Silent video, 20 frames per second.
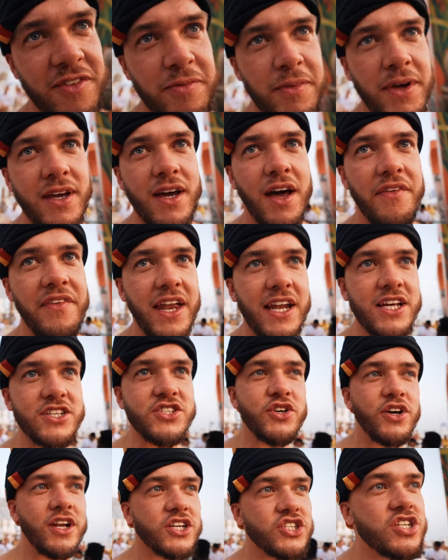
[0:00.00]
of me, and then as
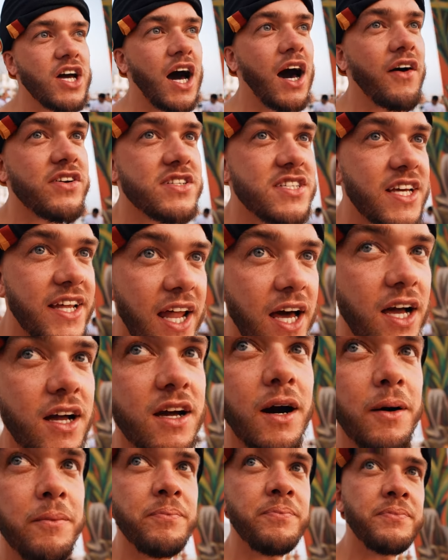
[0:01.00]
soon as Jarvis and I
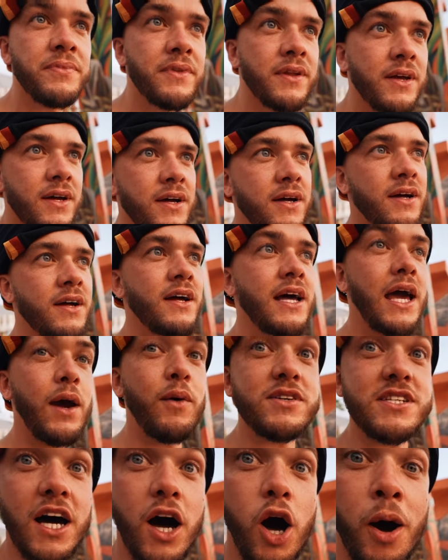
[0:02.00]
come, he
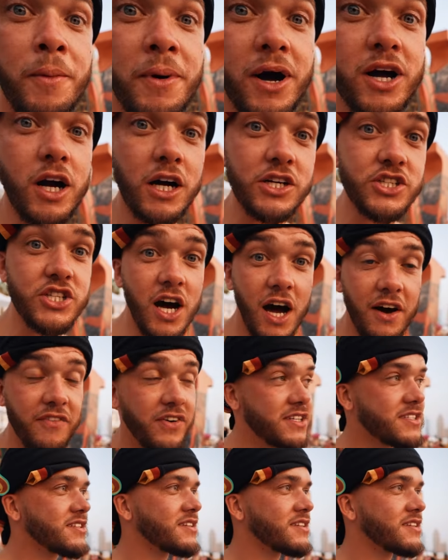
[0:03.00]
was like, "Oh my god, Jarvis!